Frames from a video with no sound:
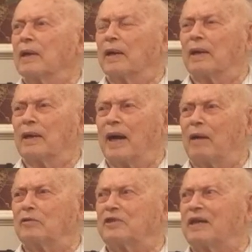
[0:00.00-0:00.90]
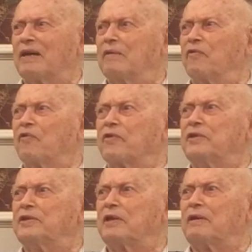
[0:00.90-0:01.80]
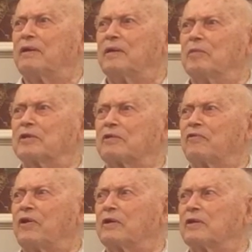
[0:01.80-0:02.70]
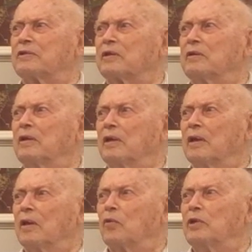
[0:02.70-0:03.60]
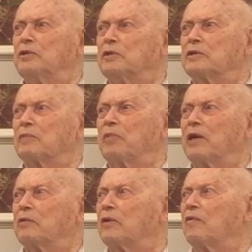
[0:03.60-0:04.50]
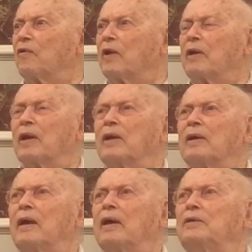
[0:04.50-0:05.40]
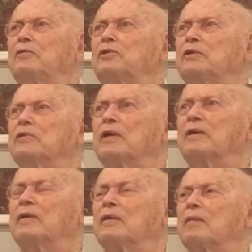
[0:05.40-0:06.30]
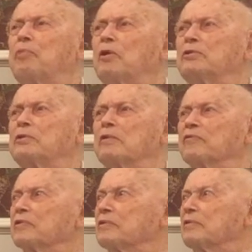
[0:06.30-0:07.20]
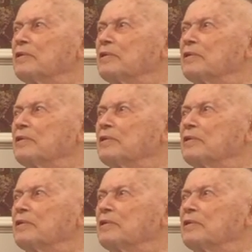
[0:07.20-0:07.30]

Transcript: outside of the city limits of Harrison, which is about, I used to ride it to the post office.